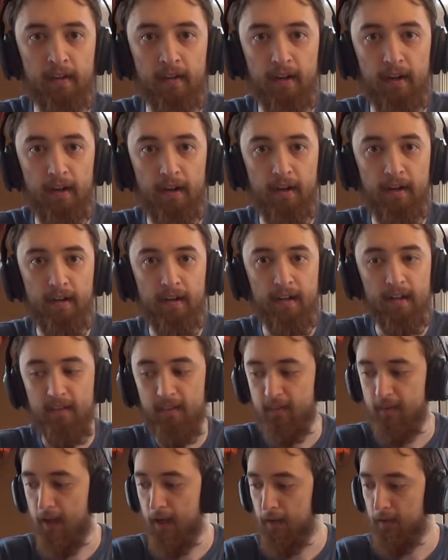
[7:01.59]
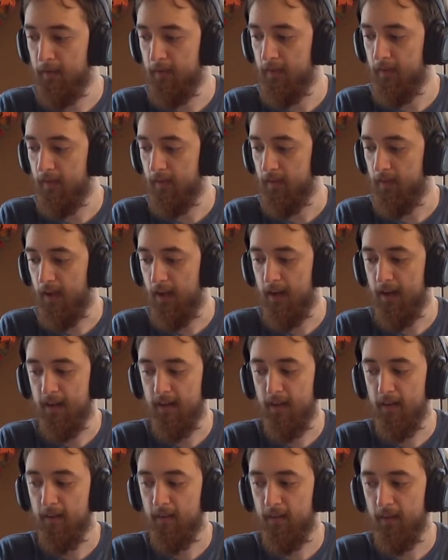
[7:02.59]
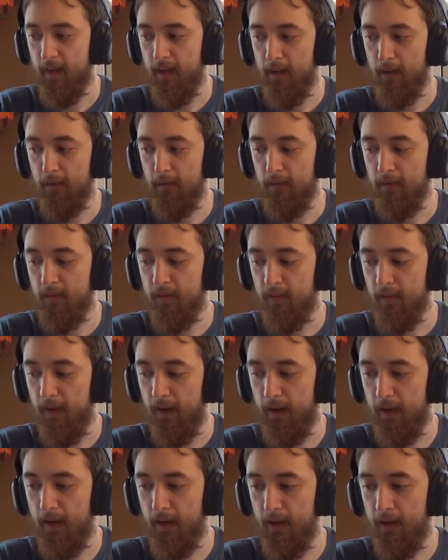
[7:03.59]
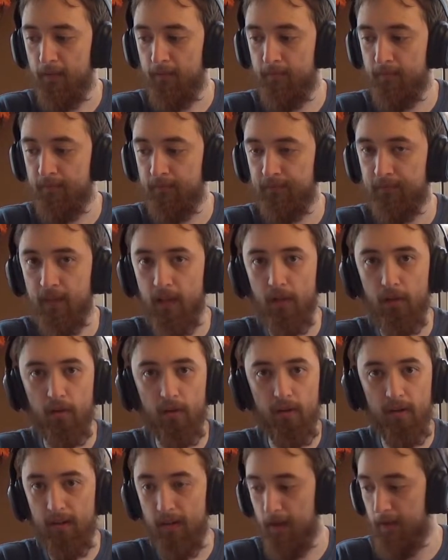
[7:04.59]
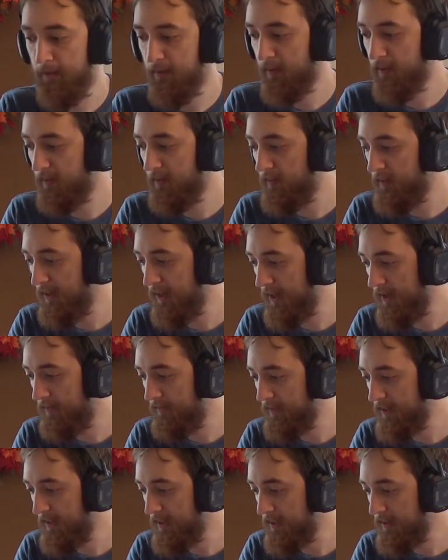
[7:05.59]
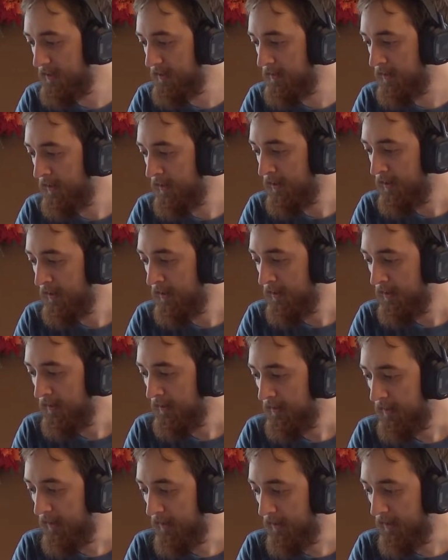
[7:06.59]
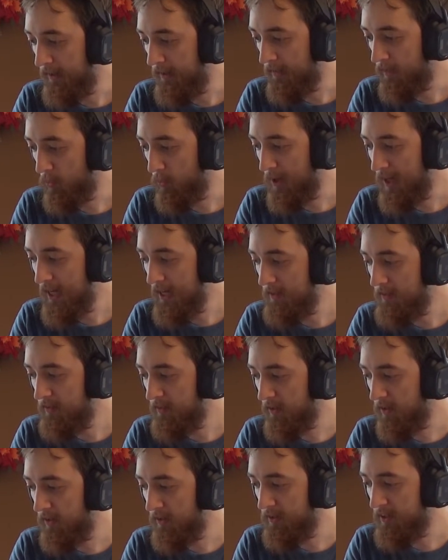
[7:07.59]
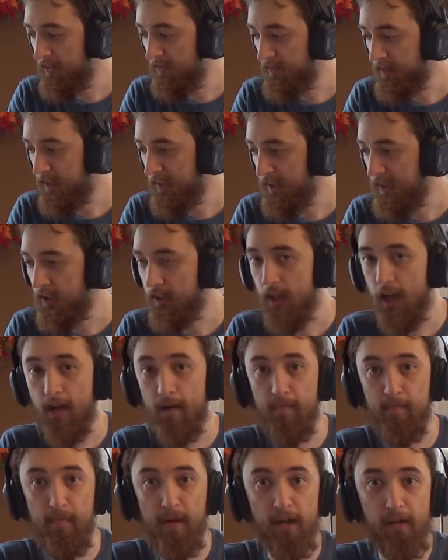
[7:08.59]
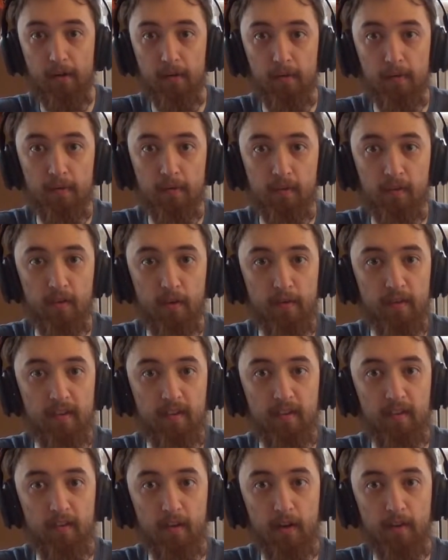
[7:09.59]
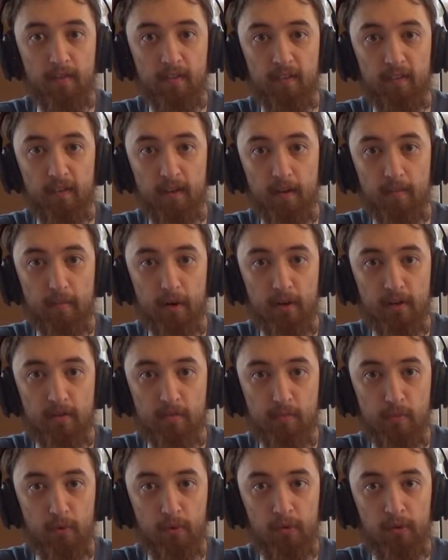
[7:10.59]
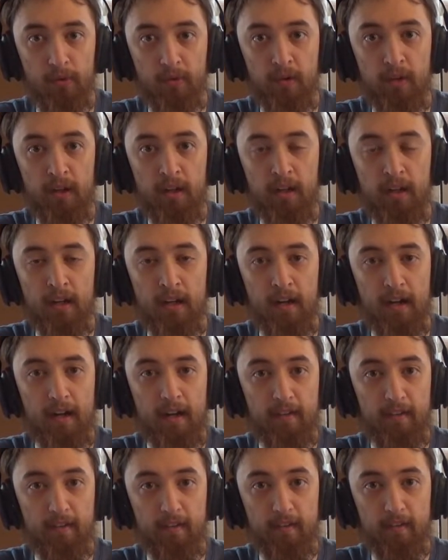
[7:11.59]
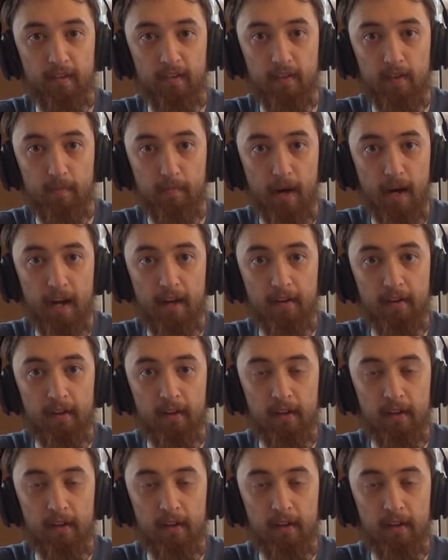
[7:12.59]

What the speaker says: It does sound, as you can see, the waves are definitely a lot bigger, so this is obviously a much more sensitive mic.